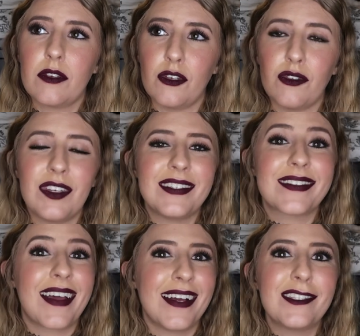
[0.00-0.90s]
Goofy
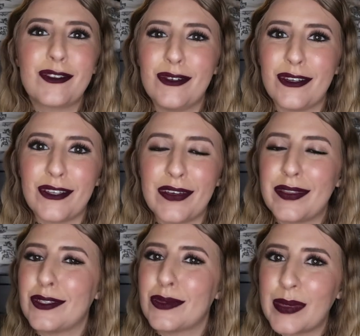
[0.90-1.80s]
Sky School, you
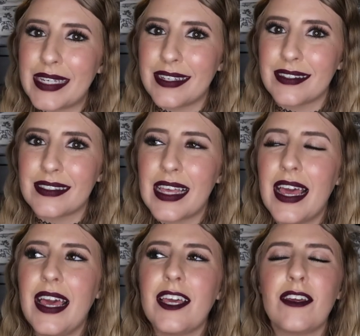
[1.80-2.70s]
have the swings,
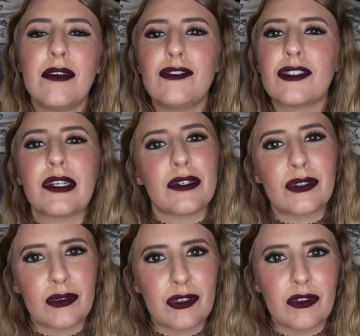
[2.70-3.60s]
you have just like all
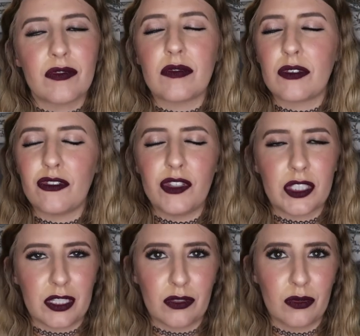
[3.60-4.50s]
sorts of. Goofy
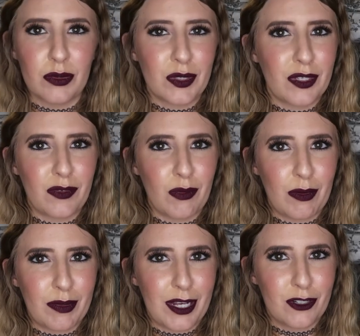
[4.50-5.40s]
Sky School will give you
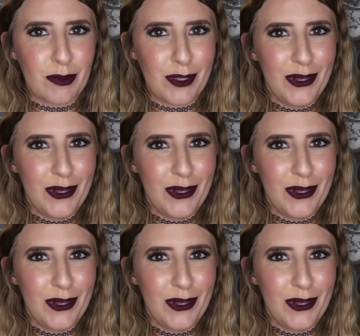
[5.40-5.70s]
whiplash, by